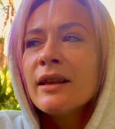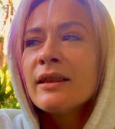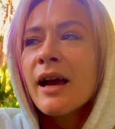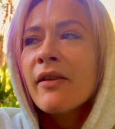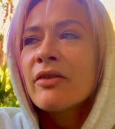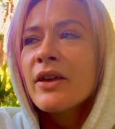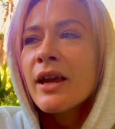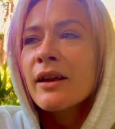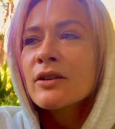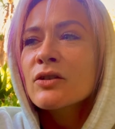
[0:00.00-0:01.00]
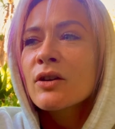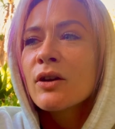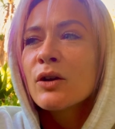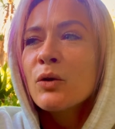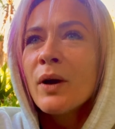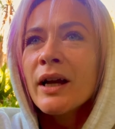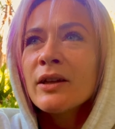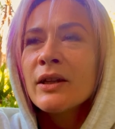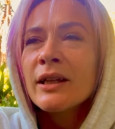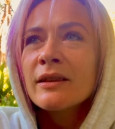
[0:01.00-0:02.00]
that things
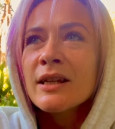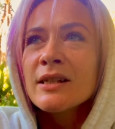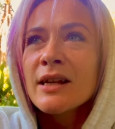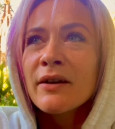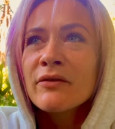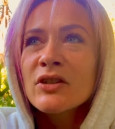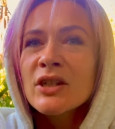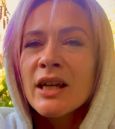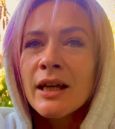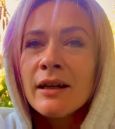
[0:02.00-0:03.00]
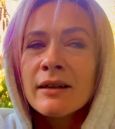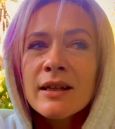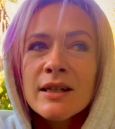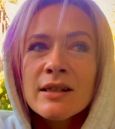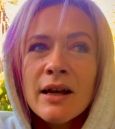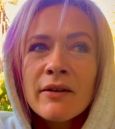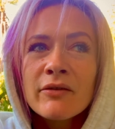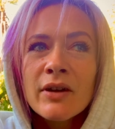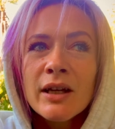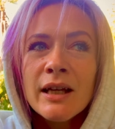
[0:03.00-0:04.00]
coagulate, things have skin, things
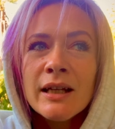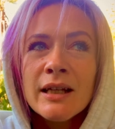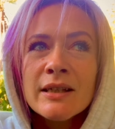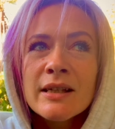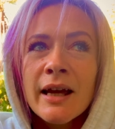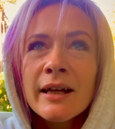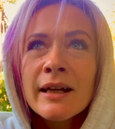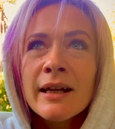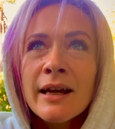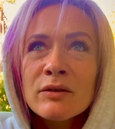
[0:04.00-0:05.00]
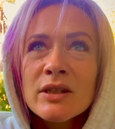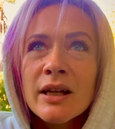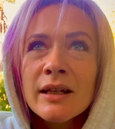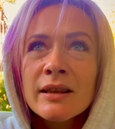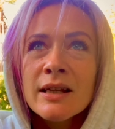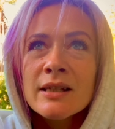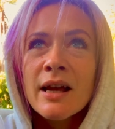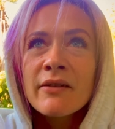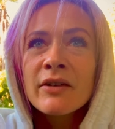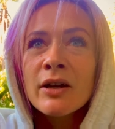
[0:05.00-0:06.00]
have an inside and an outside, things
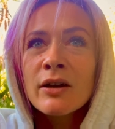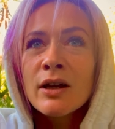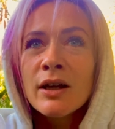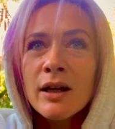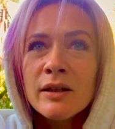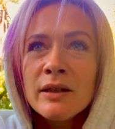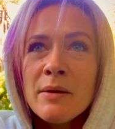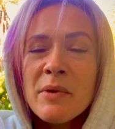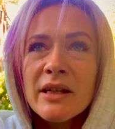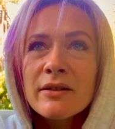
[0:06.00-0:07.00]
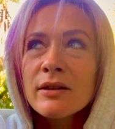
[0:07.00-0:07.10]
have a limit,